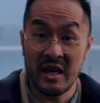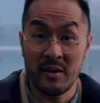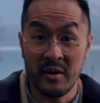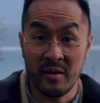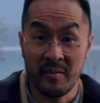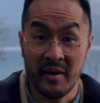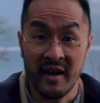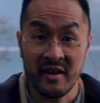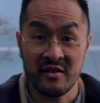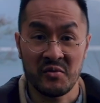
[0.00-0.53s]
keeping
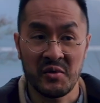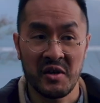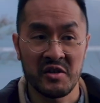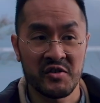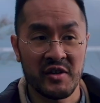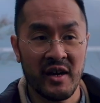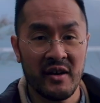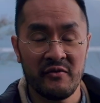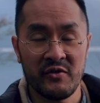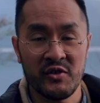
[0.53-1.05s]
my
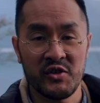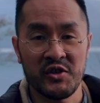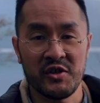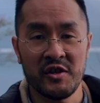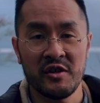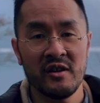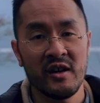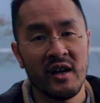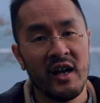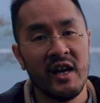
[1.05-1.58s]
X100F for
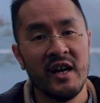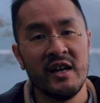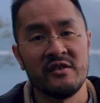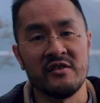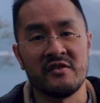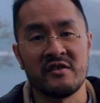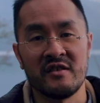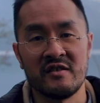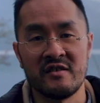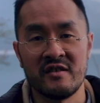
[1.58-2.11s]
sure,
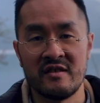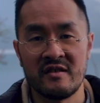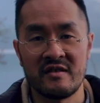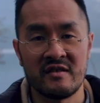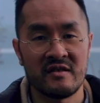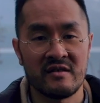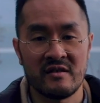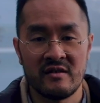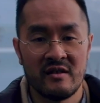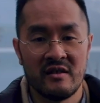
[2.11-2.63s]
just because
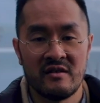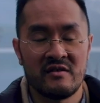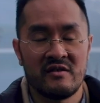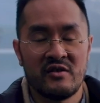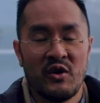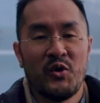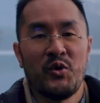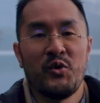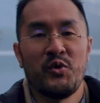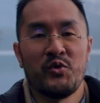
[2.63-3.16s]
it's
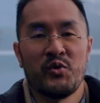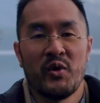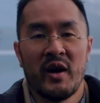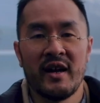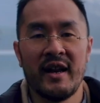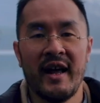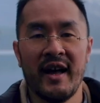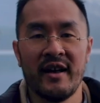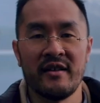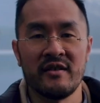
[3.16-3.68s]
so
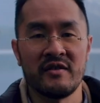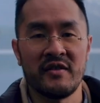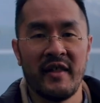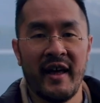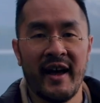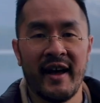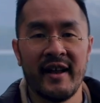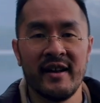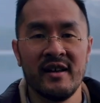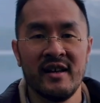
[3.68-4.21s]
great as
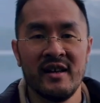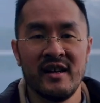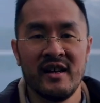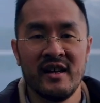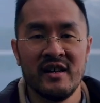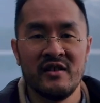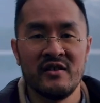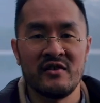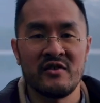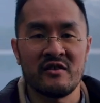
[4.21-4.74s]
that
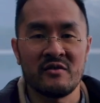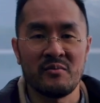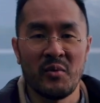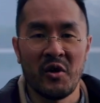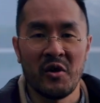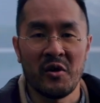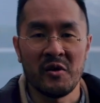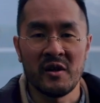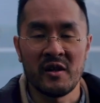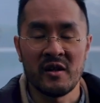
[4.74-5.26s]

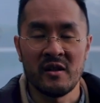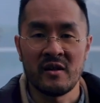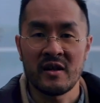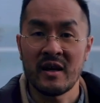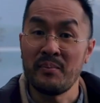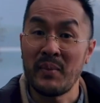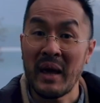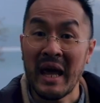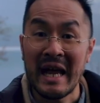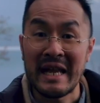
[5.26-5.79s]
small little
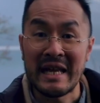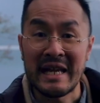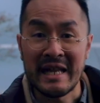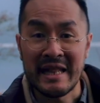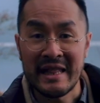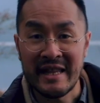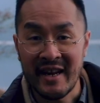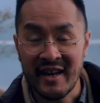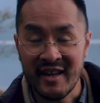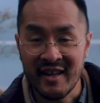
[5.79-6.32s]

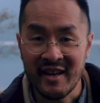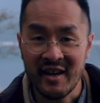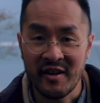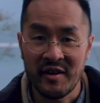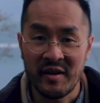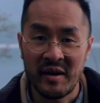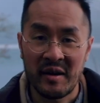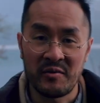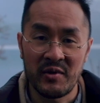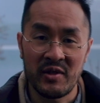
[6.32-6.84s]
companion that I can
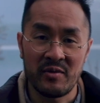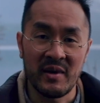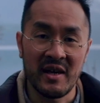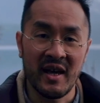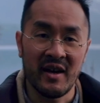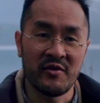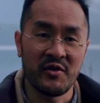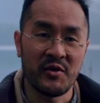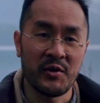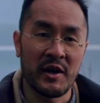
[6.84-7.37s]
carry around with me
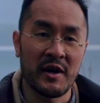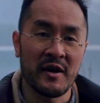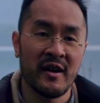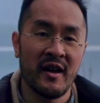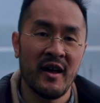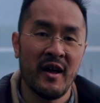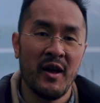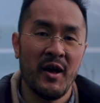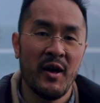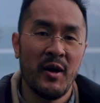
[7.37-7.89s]
everywhere
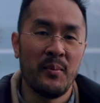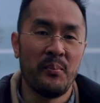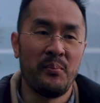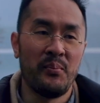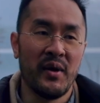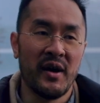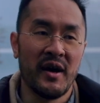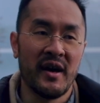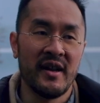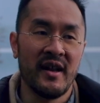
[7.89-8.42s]

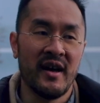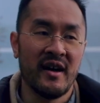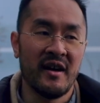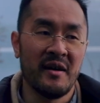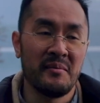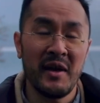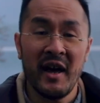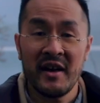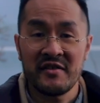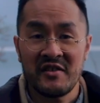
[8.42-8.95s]
but
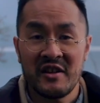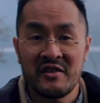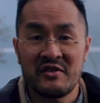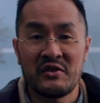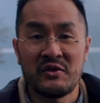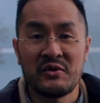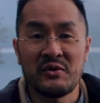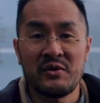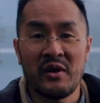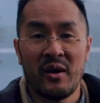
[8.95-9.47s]
um, yeah, stay
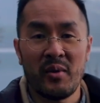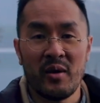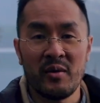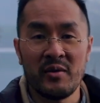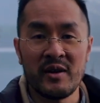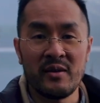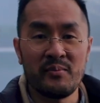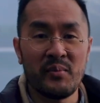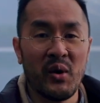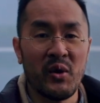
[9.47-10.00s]
tuned. I'll
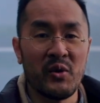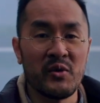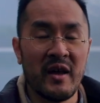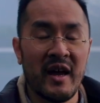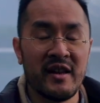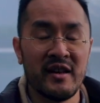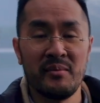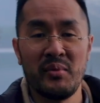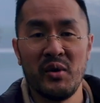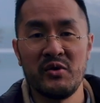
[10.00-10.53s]
probably
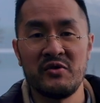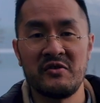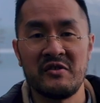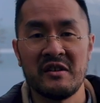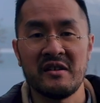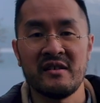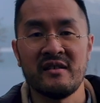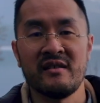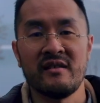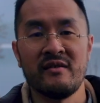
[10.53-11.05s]
end up
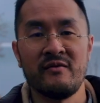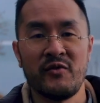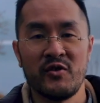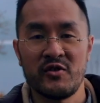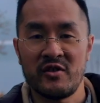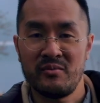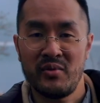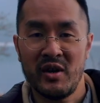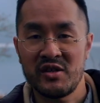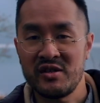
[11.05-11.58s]
posting
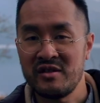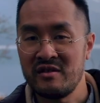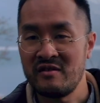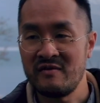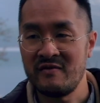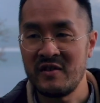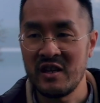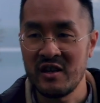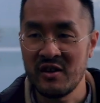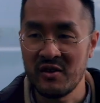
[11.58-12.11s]
first impressions
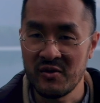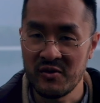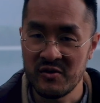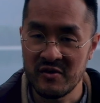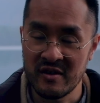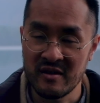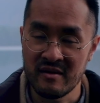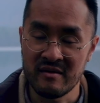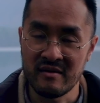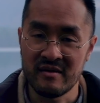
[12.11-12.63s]

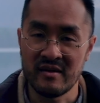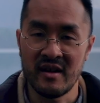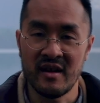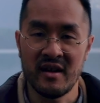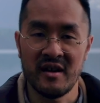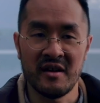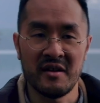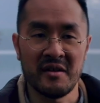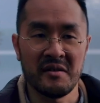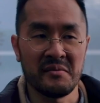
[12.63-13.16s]
videos and
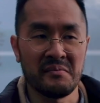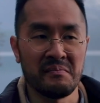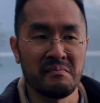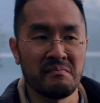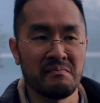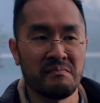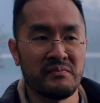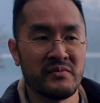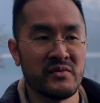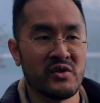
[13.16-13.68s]

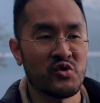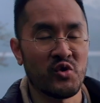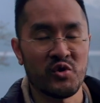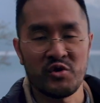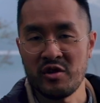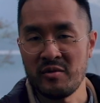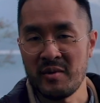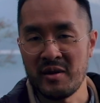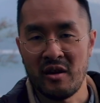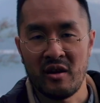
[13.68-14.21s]
um, short
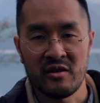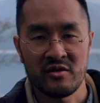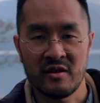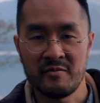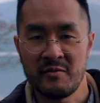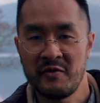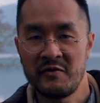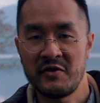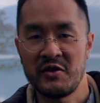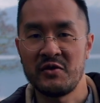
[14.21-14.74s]
term and long
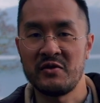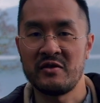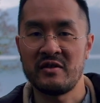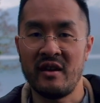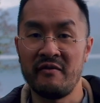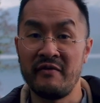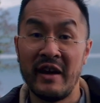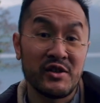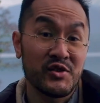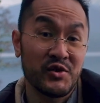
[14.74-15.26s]
term reviews
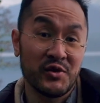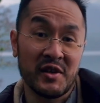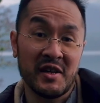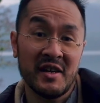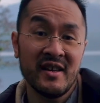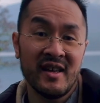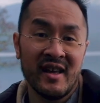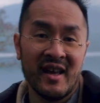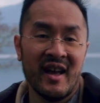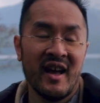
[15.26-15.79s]
eventually.